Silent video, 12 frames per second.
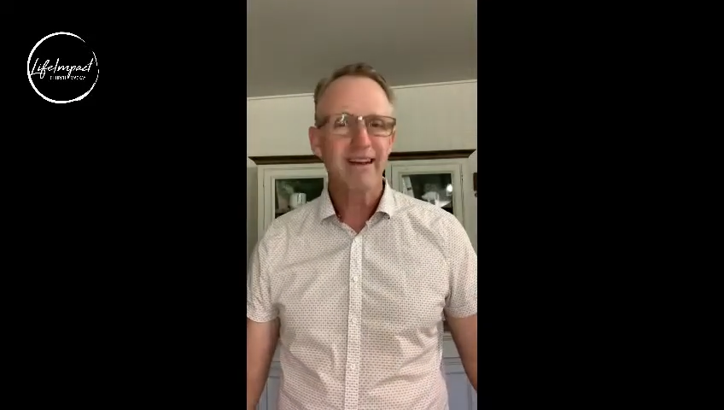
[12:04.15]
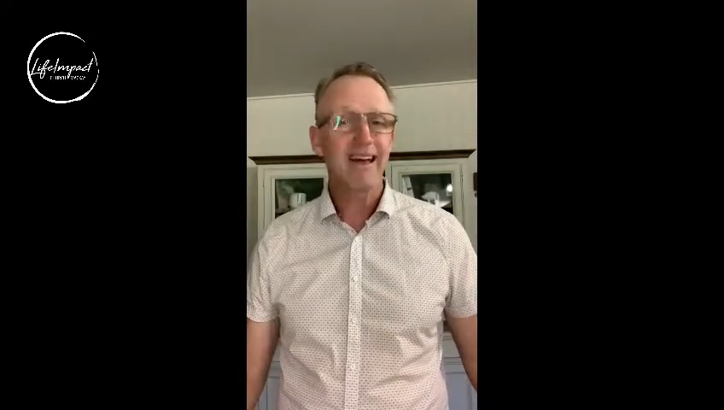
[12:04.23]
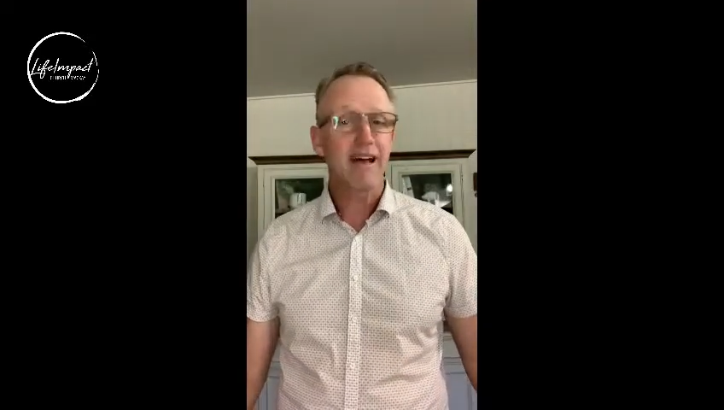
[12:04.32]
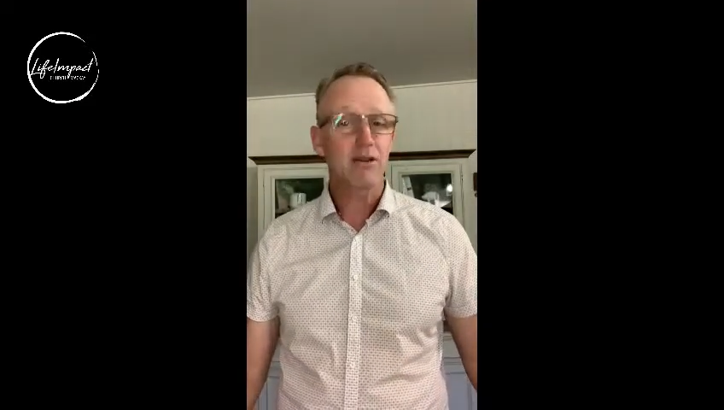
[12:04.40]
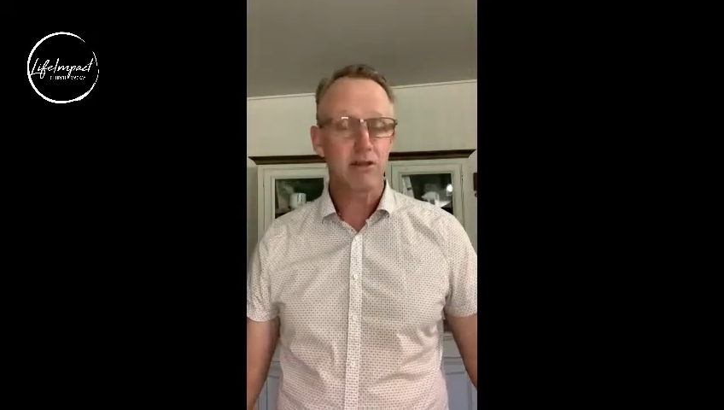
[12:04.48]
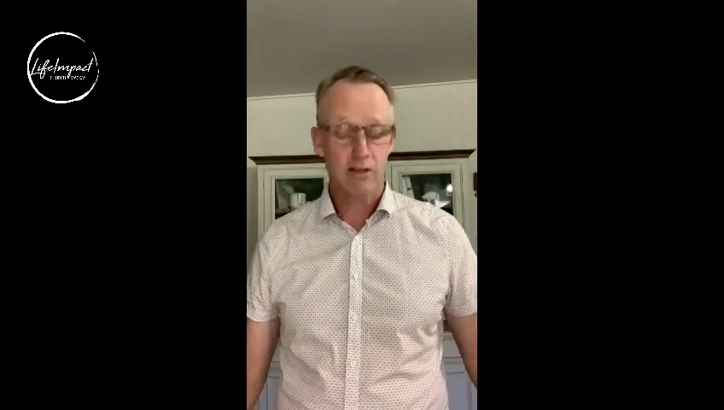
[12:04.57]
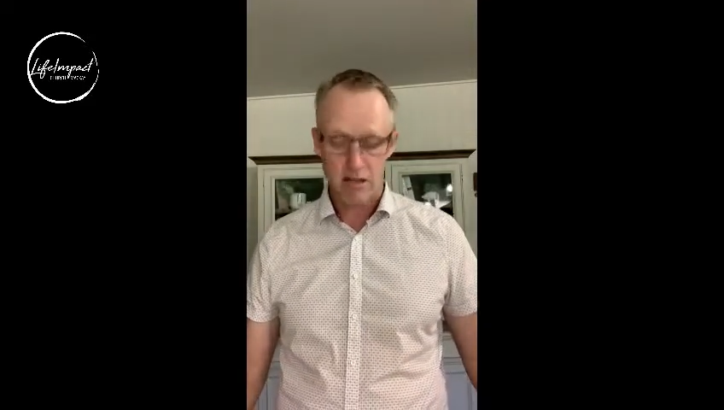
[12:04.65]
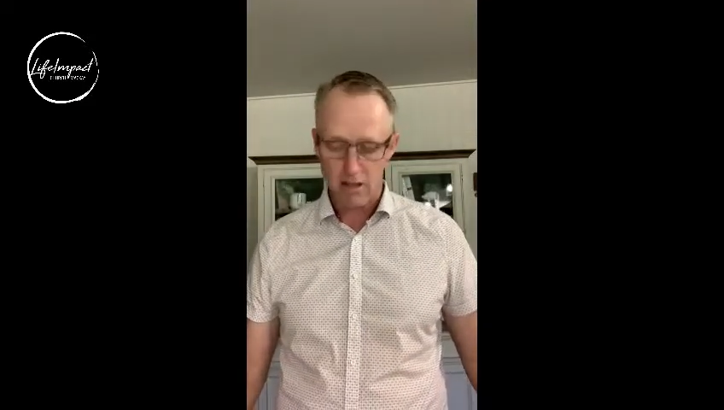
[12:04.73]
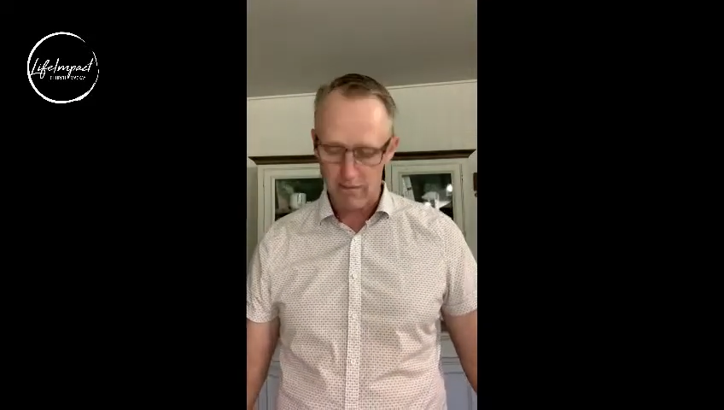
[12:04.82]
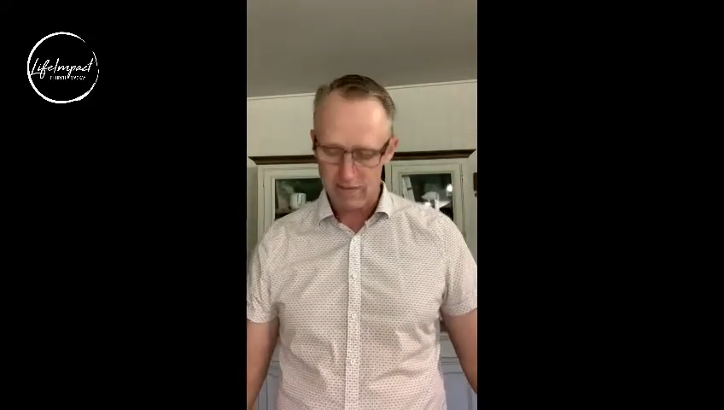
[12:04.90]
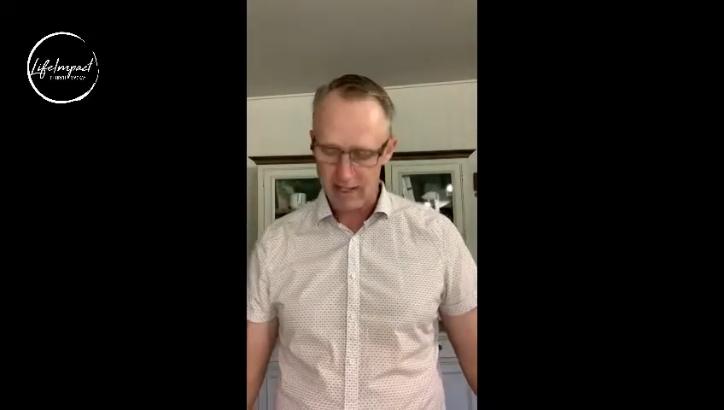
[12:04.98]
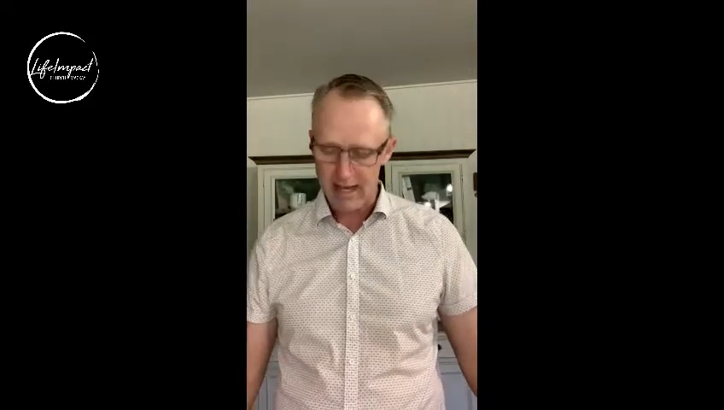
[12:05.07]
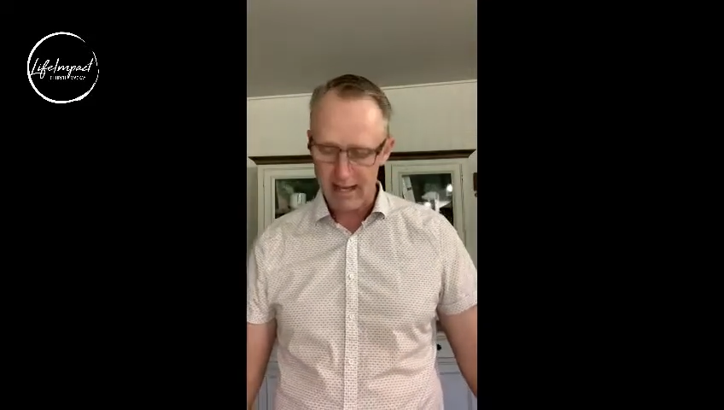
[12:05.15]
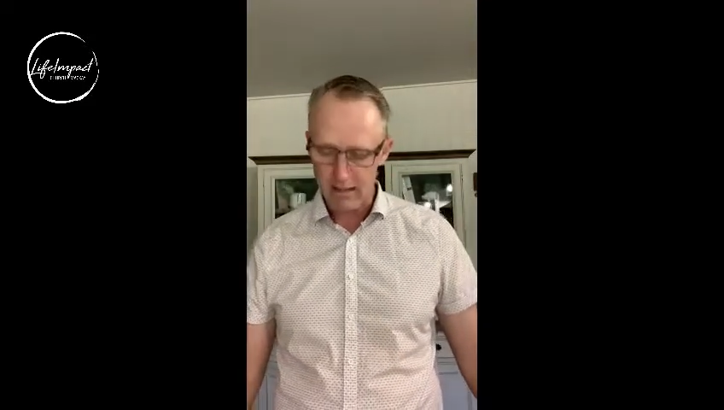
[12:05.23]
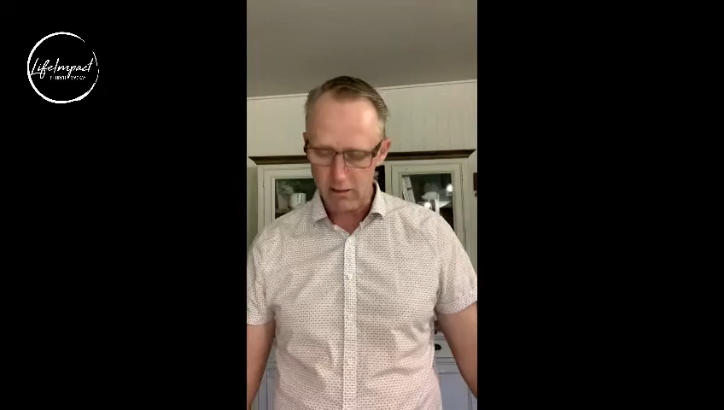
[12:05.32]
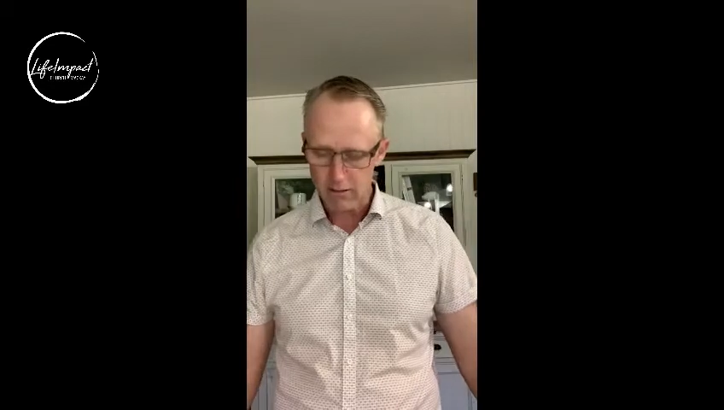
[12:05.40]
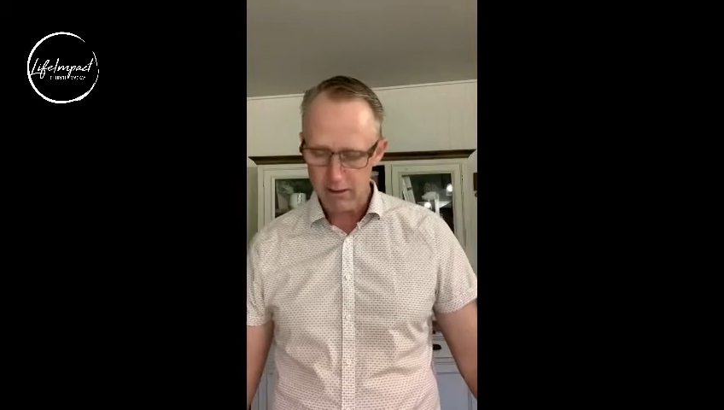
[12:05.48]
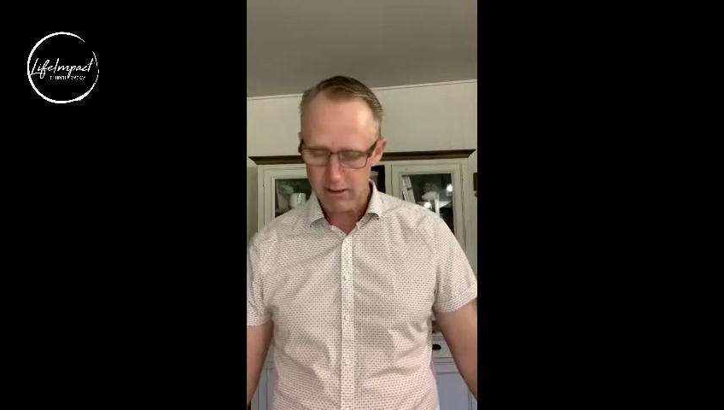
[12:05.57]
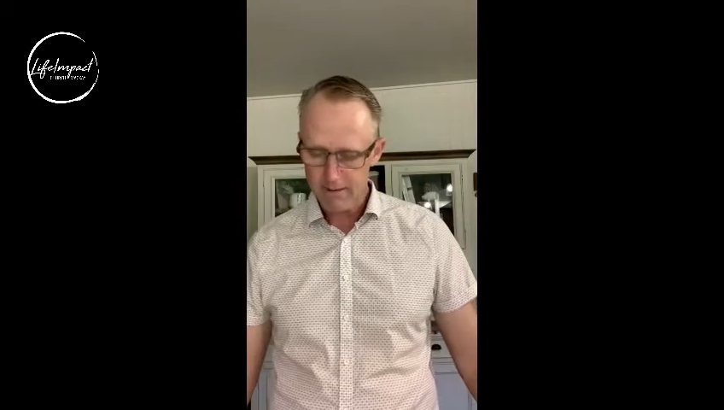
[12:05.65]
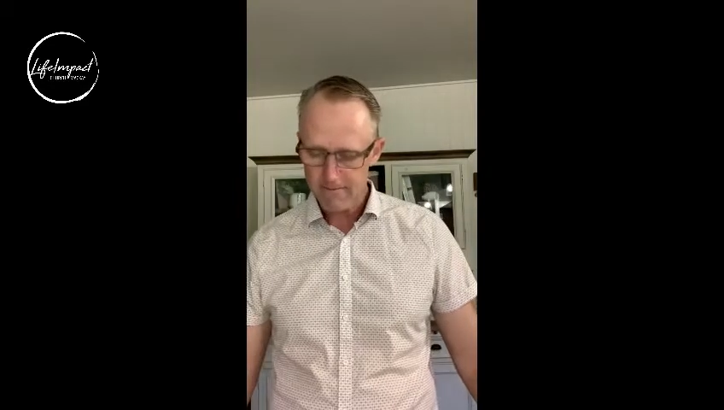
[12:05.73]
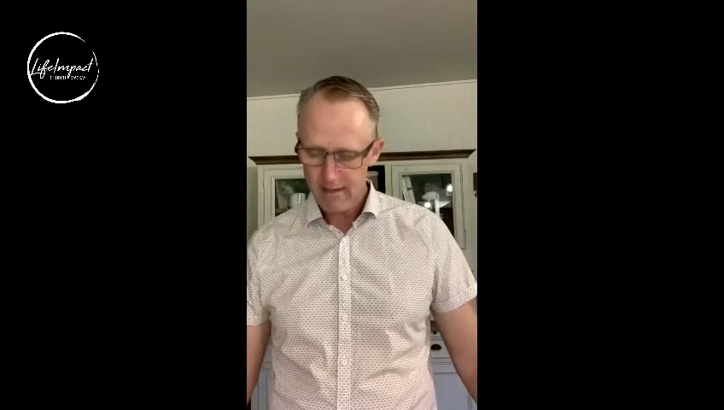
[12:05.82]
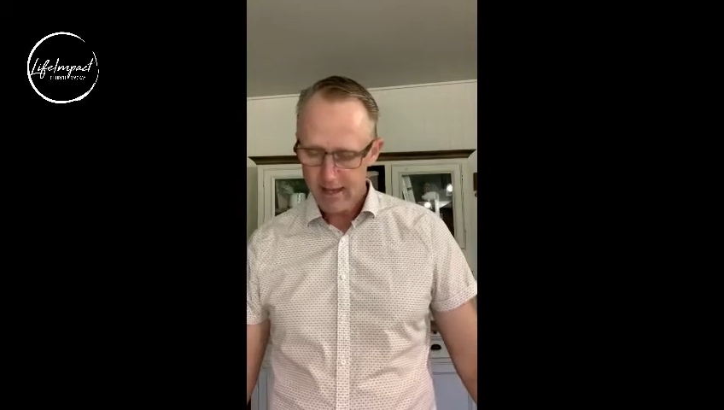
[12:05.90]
ourselves. Hallelujah.